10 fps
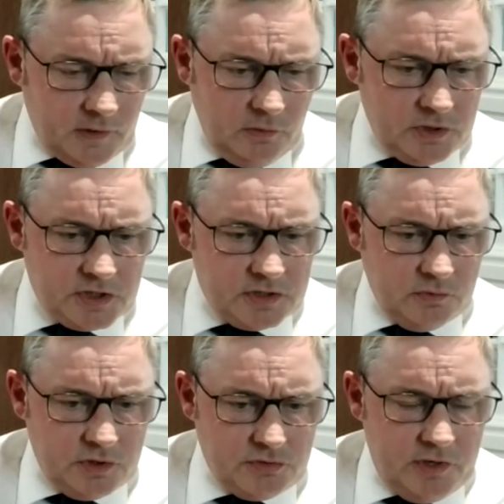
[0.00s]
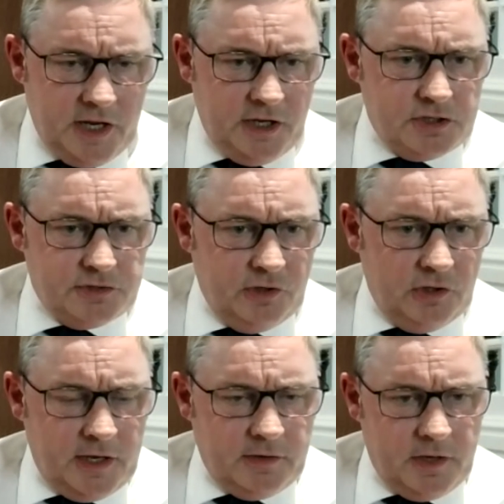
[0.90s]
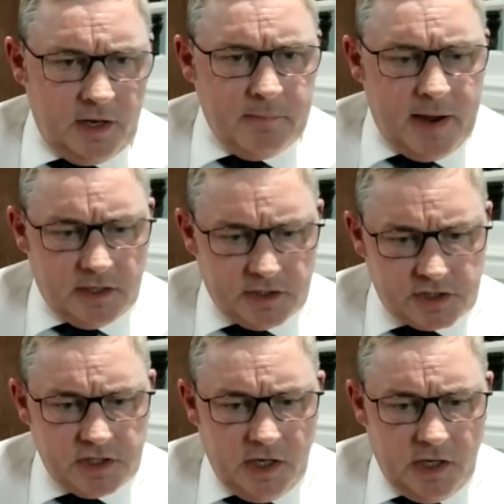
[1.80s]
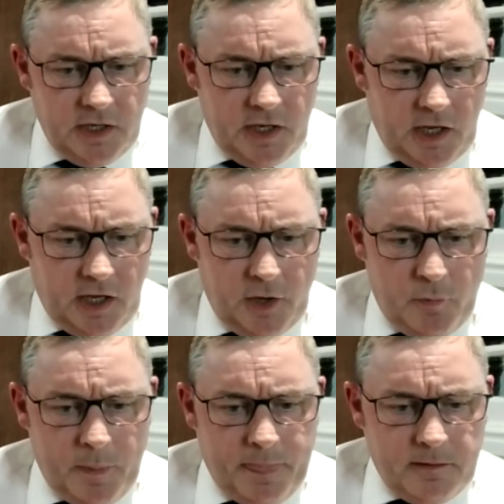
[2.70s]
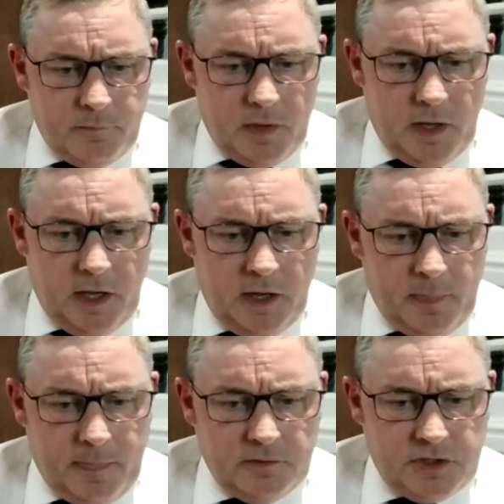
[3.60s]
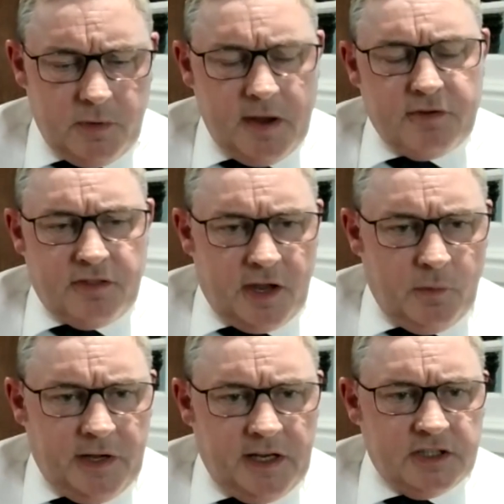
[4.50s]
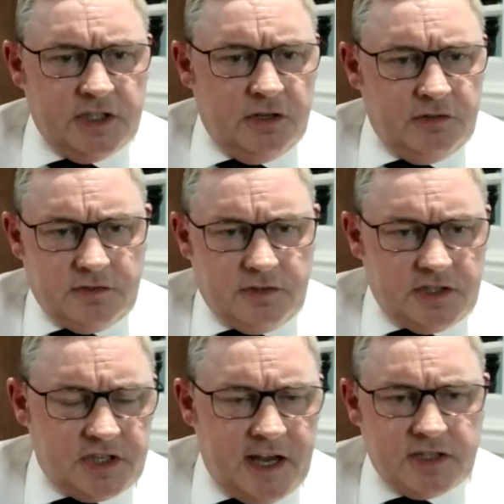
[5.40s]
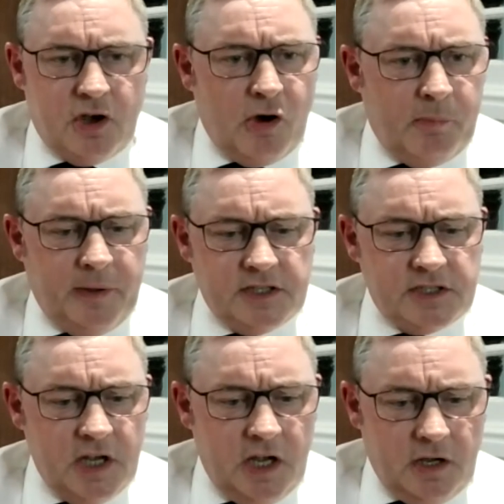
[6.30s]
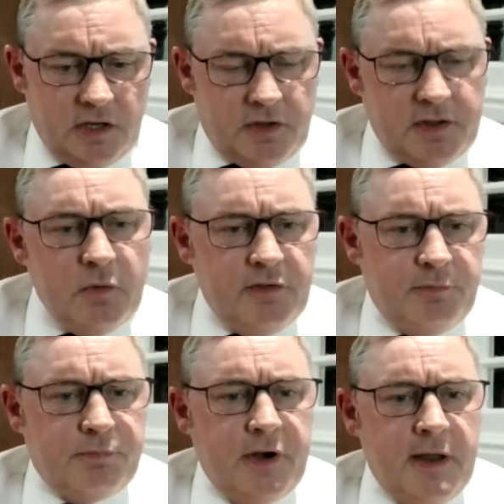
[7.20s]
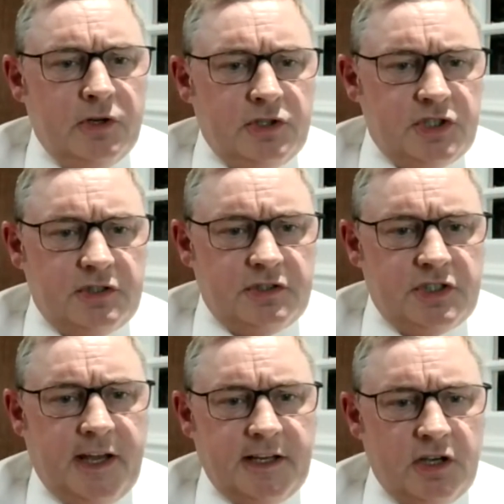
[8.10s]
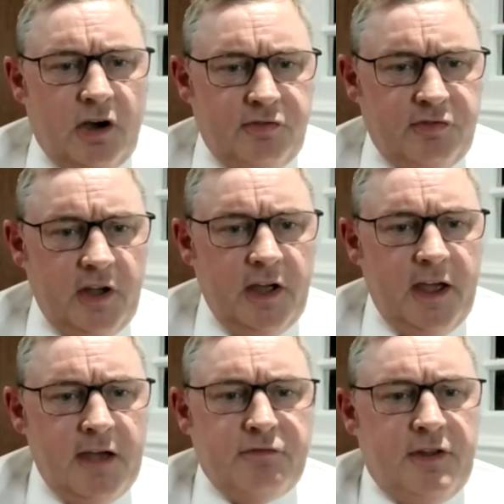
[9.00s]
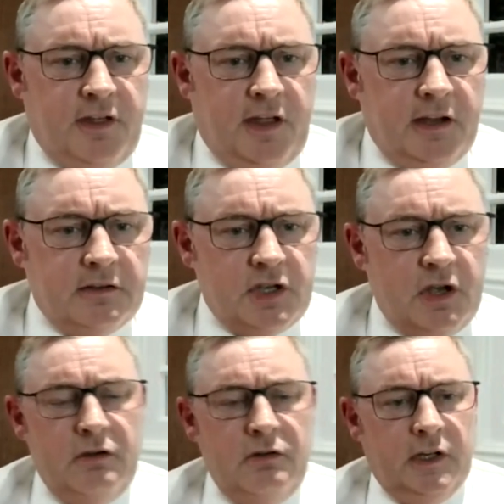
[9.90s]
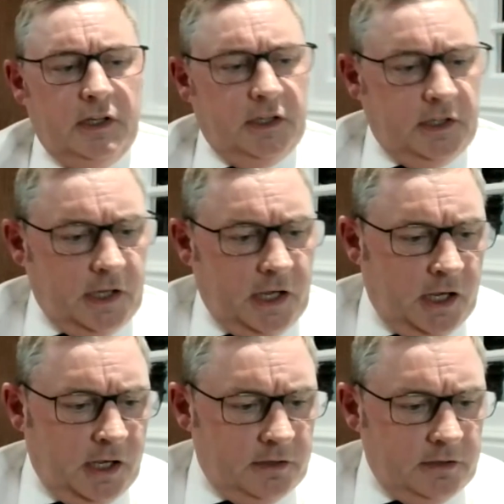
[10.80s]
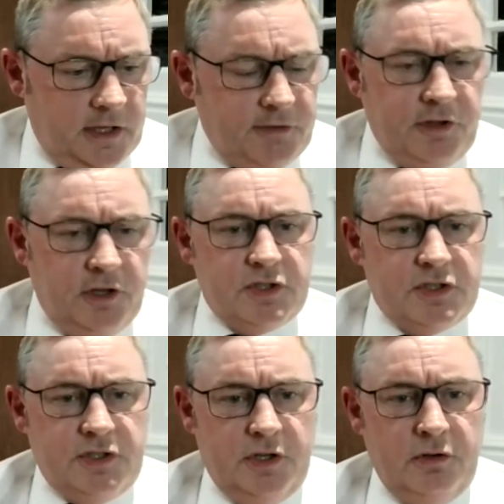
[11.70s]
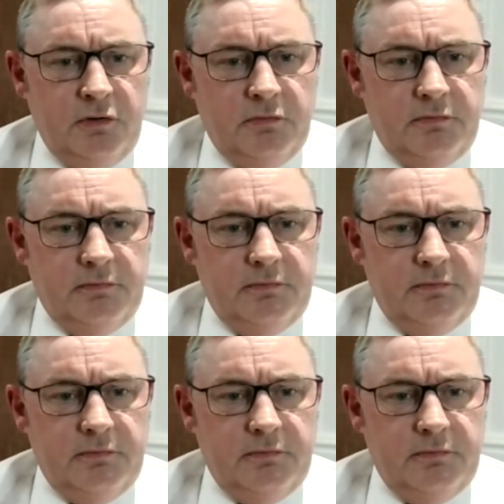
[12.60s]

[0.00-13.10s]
useful. It made us do everything we needed to do, the CSR piece. So I think we've pretty much ticked off everything. So if you was to